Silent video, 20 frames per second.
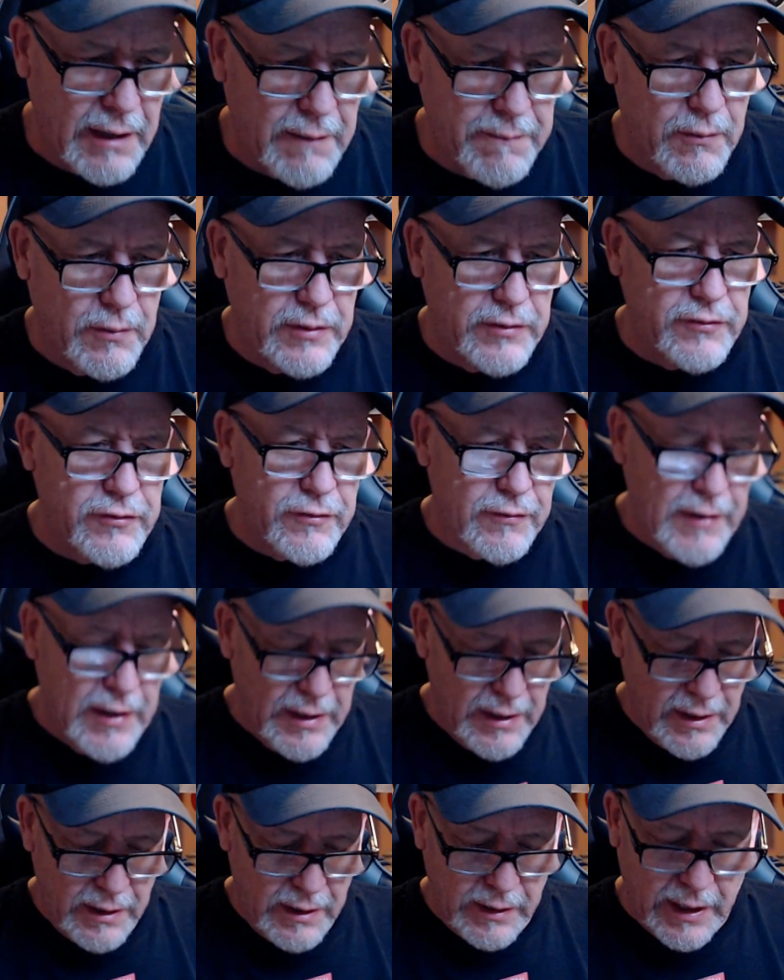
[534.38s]
ones.
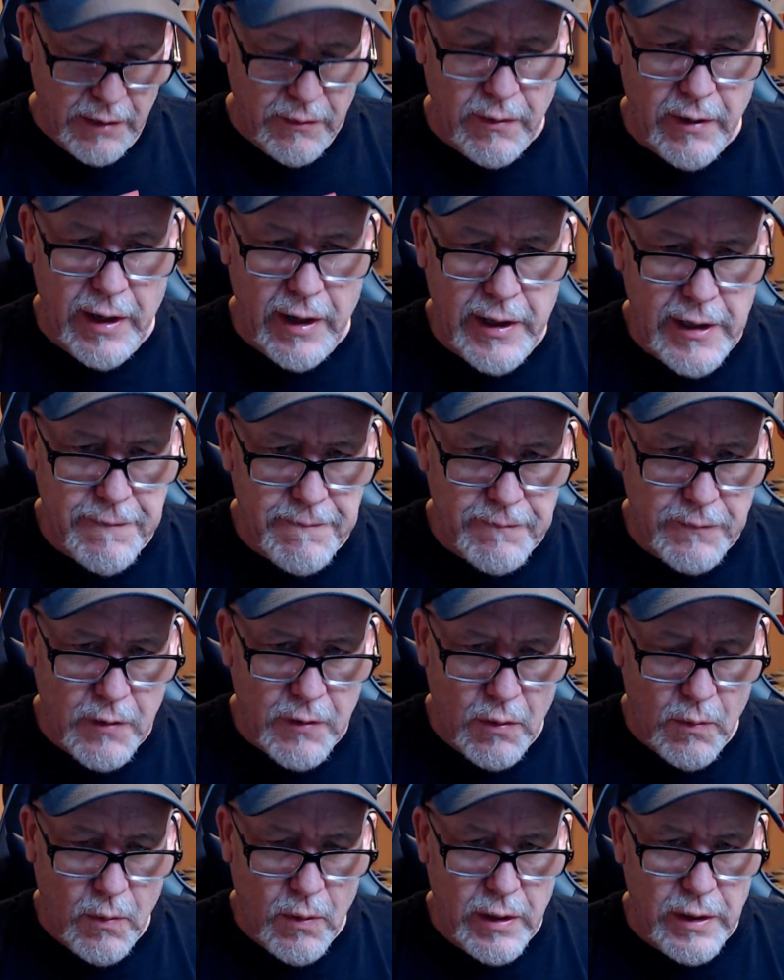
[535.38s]
Okay, ready?
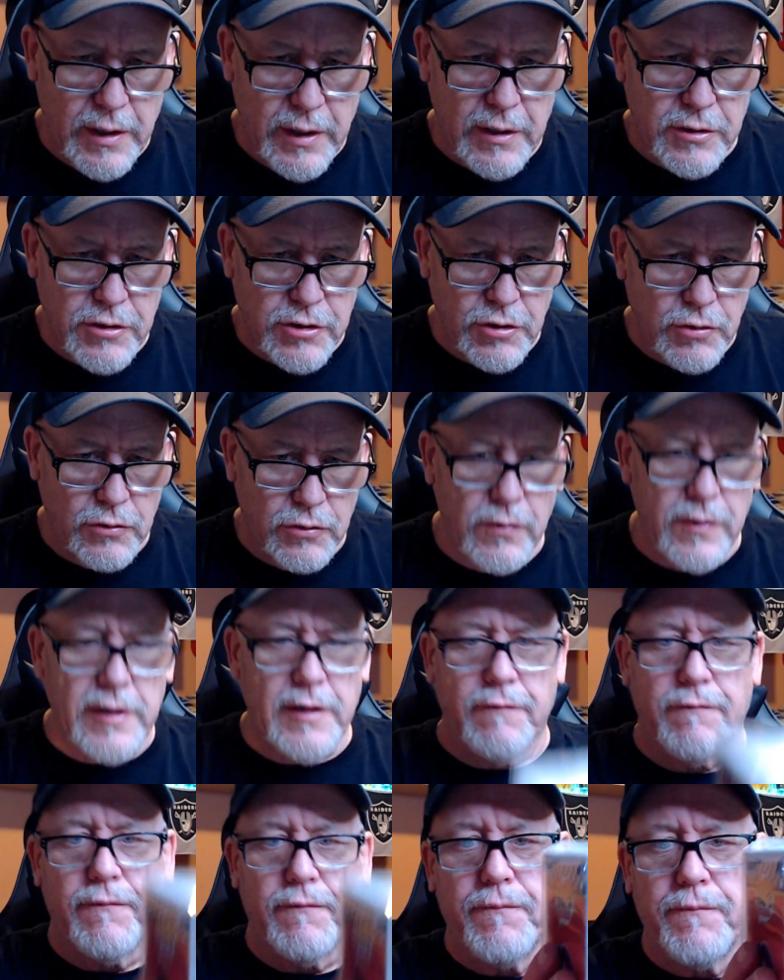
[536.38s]
1, 2, 3.
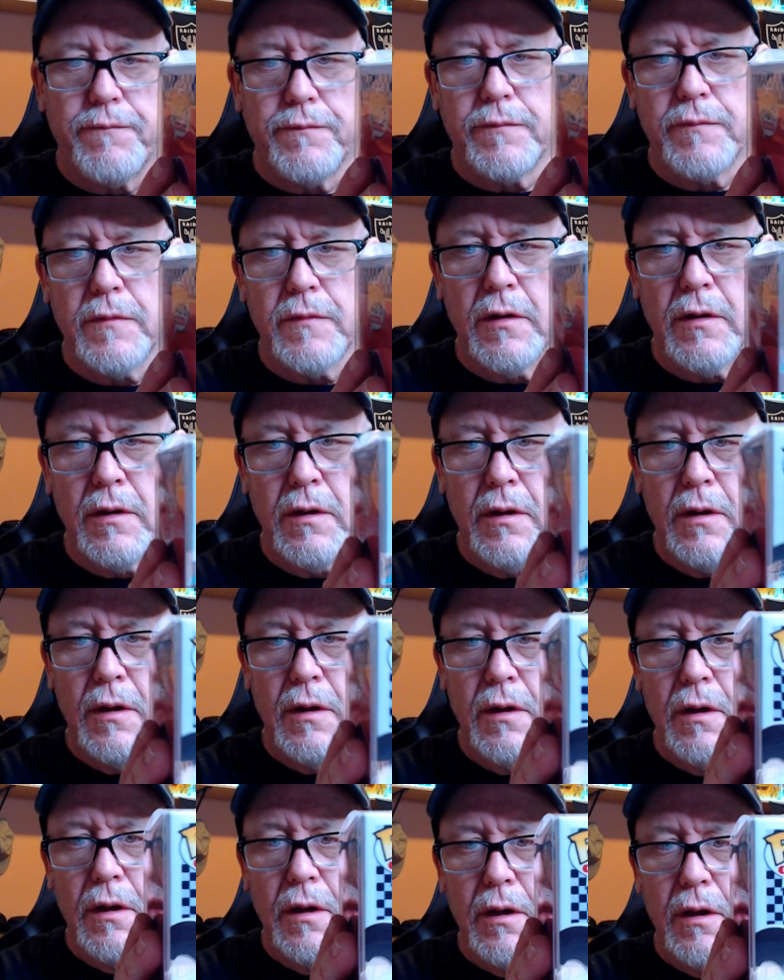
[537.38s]

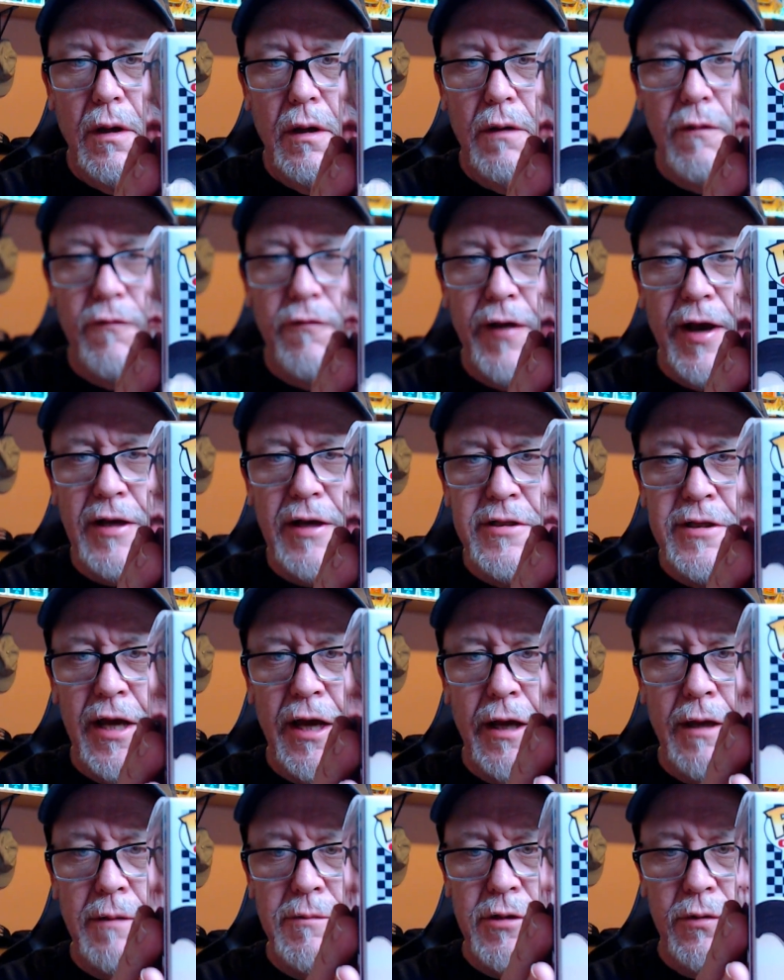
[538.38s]
Fast
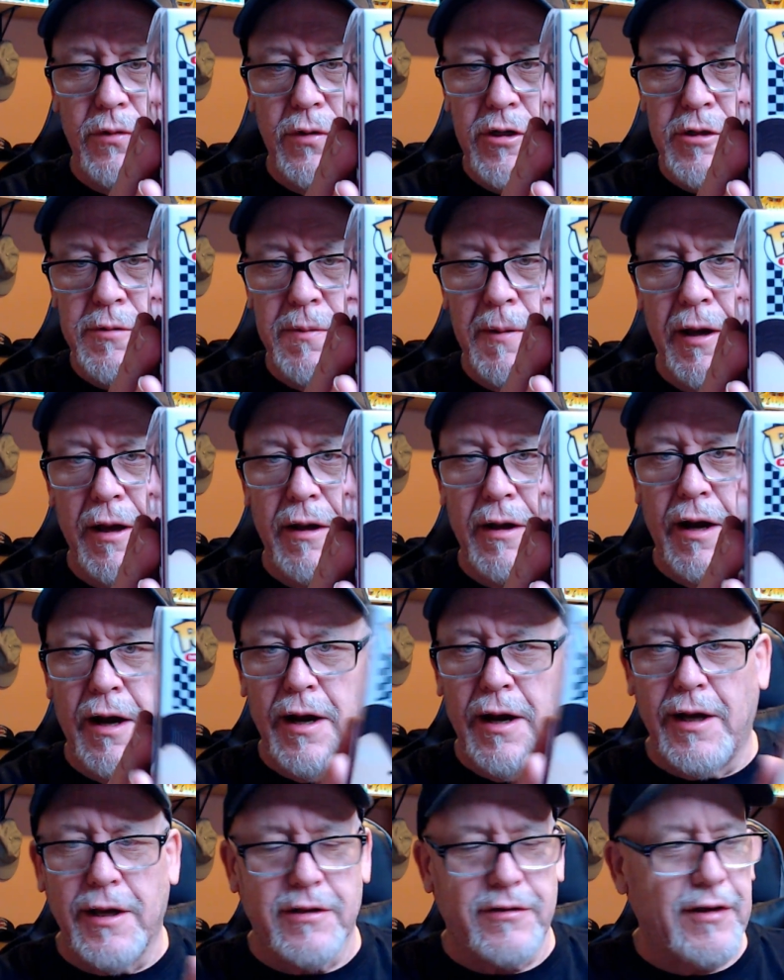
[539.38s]
Times at Ridgemont High.
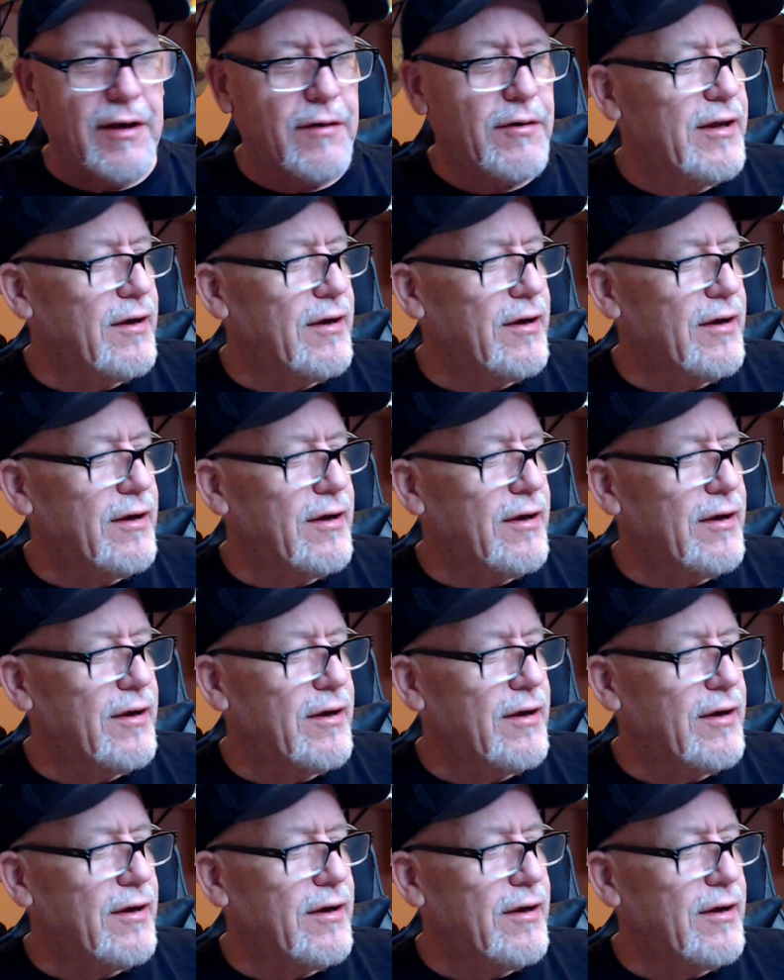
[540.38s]
Is that what that